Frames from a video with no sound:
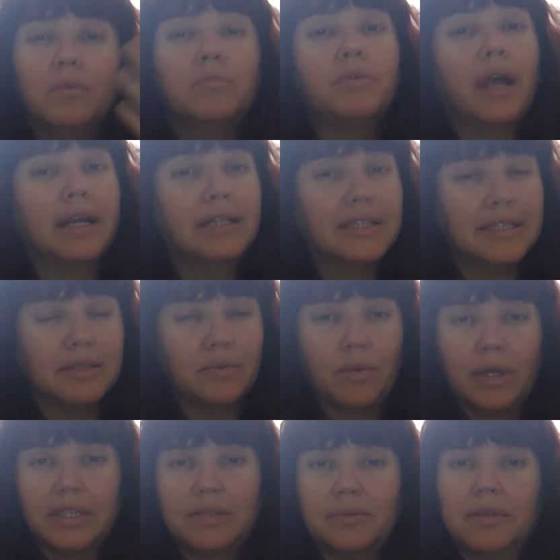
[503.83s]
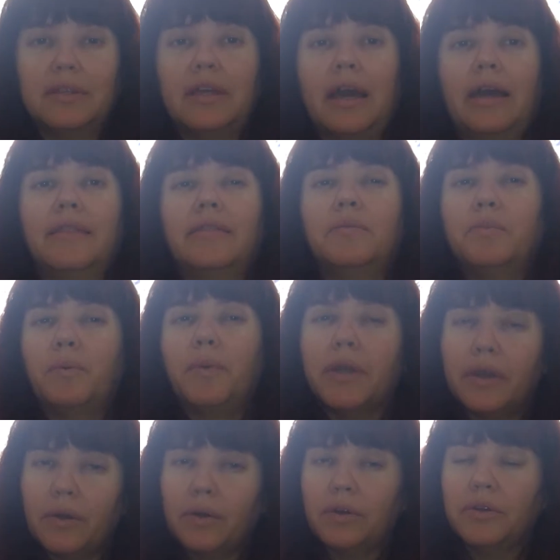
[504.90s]
We'll practice it once with that. And then when we
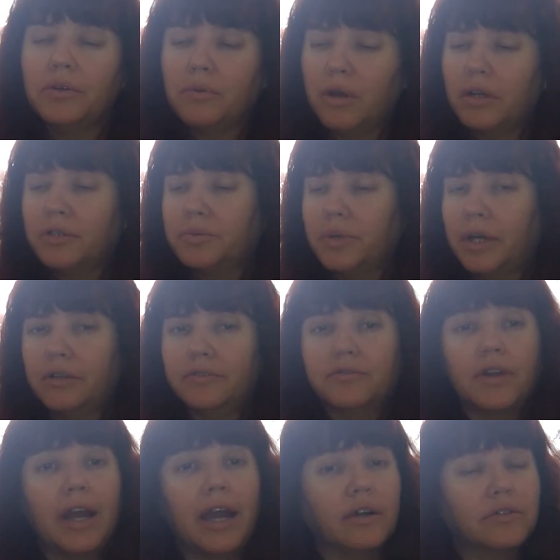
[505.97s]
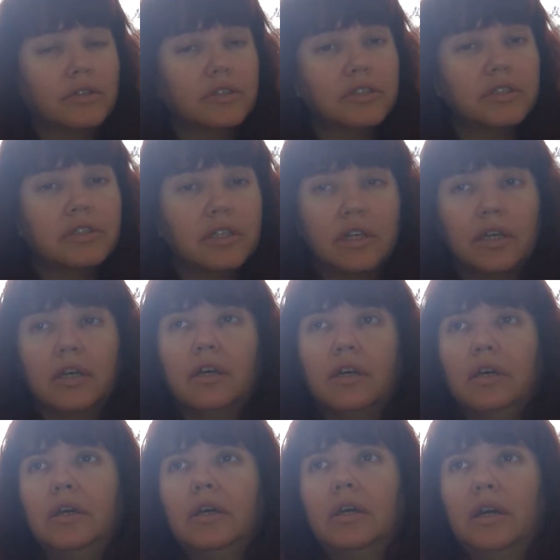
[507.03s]
go to do our 12 rounds,
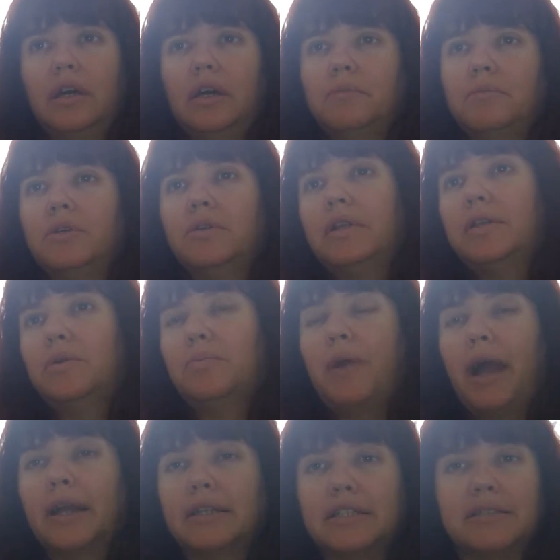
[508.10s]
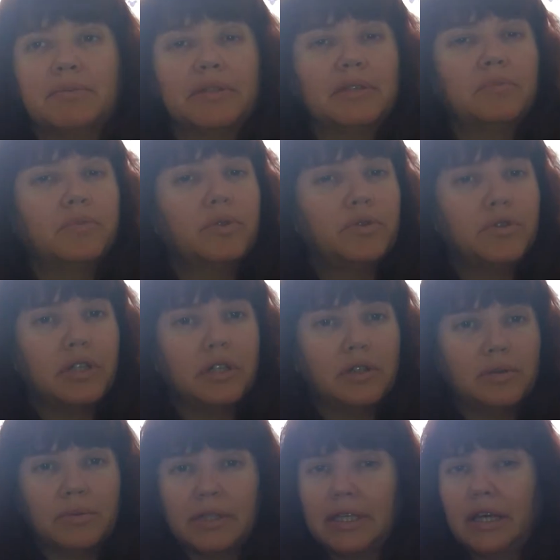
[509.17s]
you'll either practice with the mudra
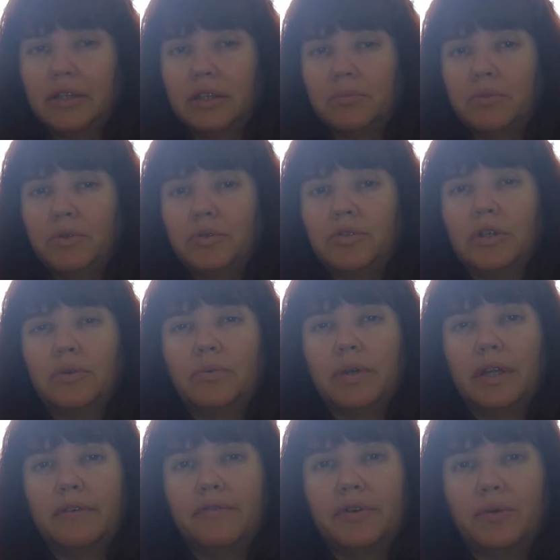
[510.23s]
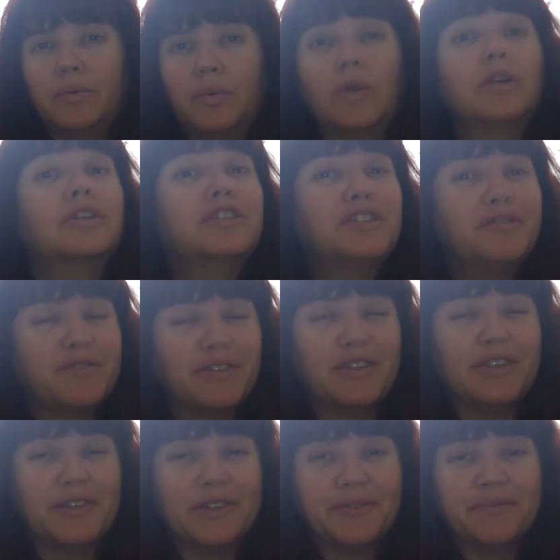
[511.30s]
or without the mudra, whatever works for
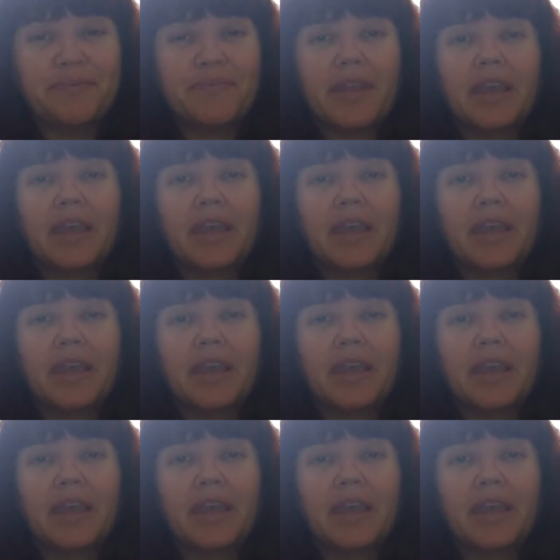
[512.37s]
you.